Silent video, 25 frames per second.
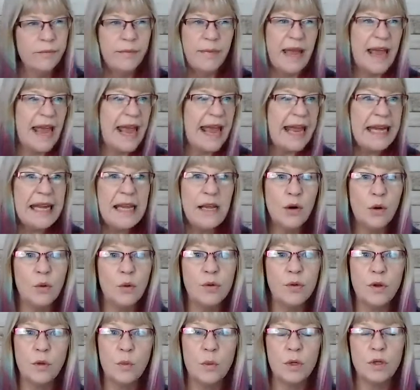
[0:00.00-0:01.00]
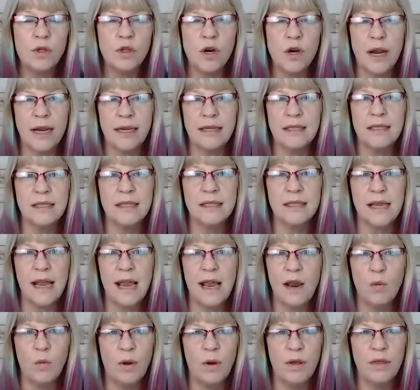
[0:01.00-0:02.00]
any goal that we're trying to set,
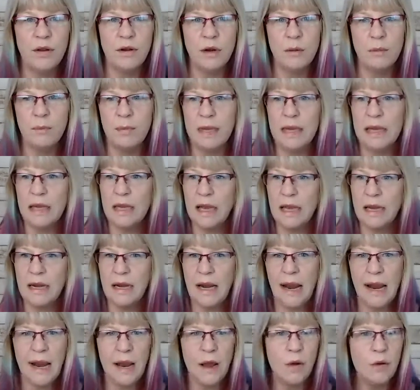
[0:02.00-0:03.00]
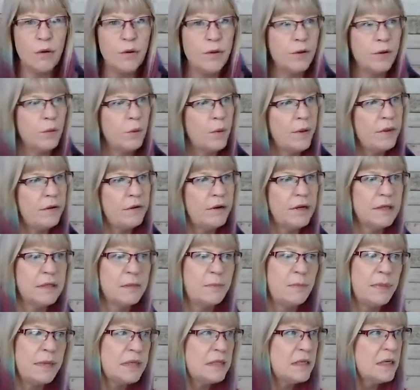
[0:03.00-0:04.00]
whether it be in health or whether it's
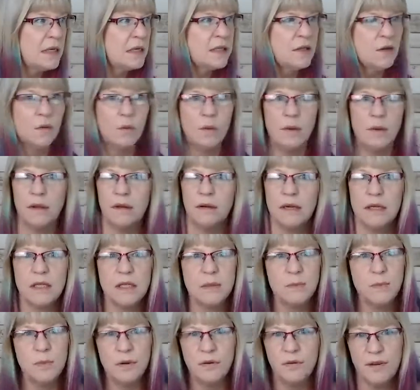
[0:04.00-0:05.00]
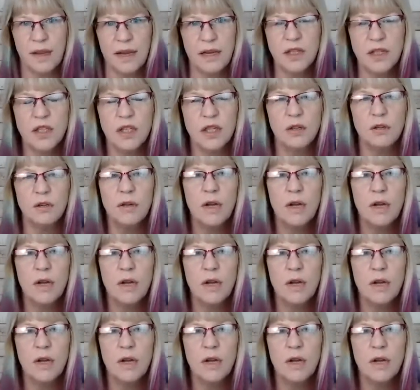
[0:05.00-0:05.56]
business or whether it's professional,